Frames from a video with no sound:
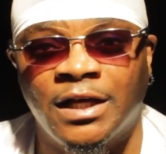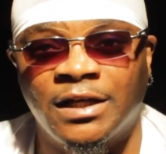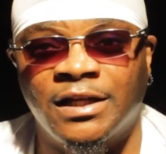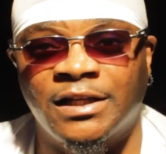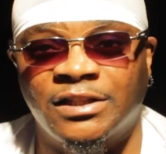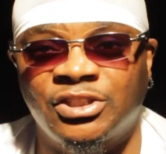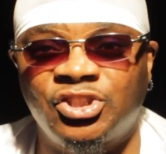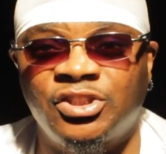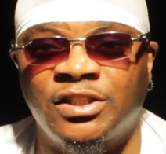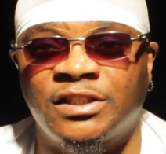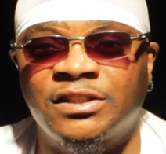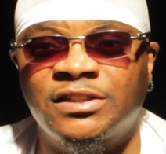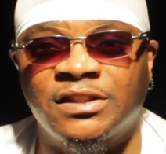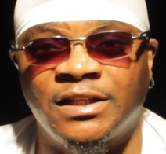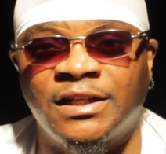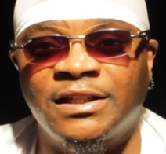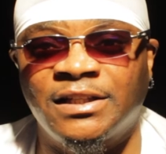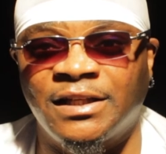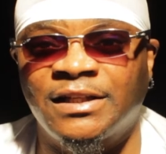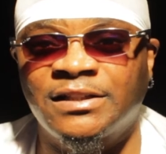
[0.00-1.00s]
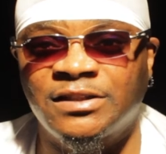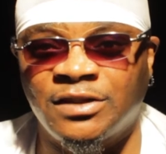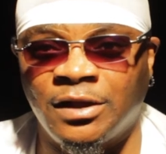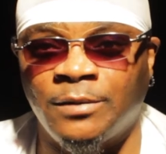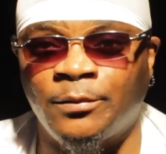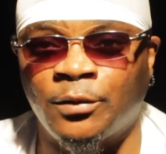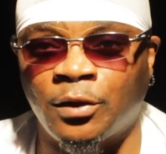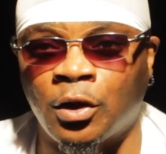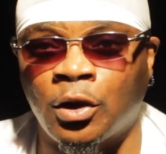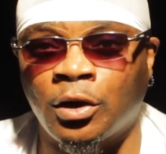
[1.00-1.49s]
let's just, let, let's
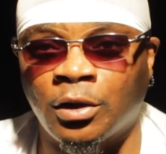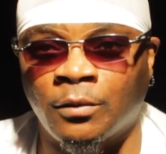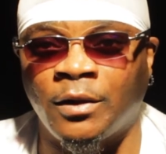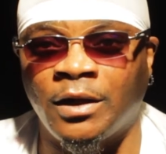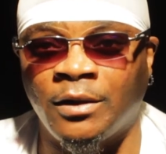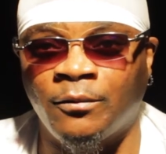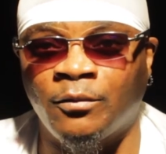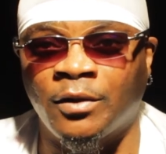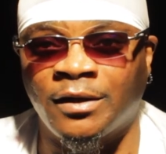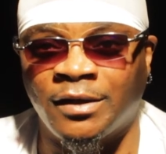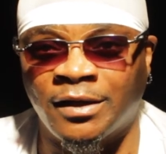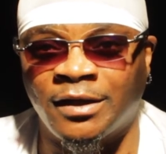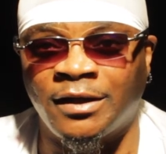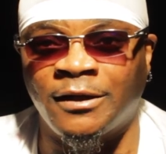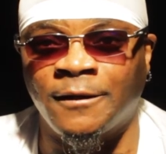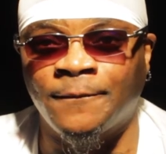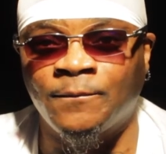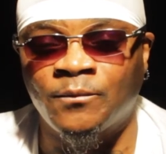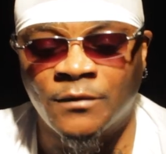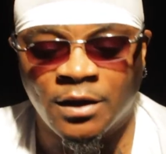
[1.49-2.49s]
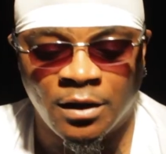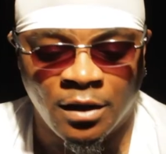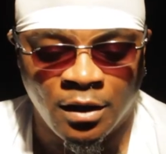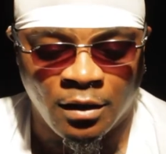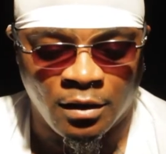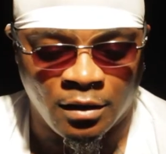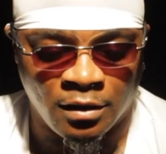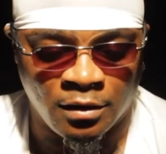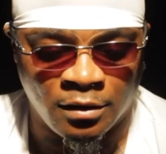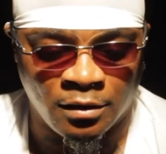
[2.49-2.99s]
keep it all the way 100.
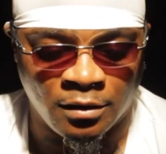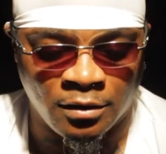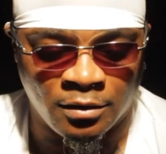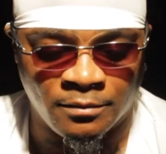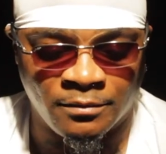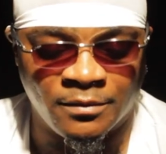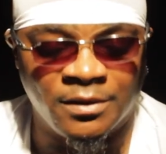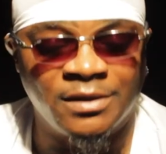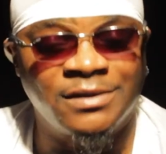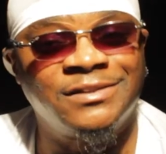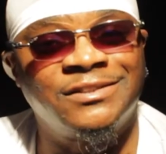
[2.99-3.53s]
Um,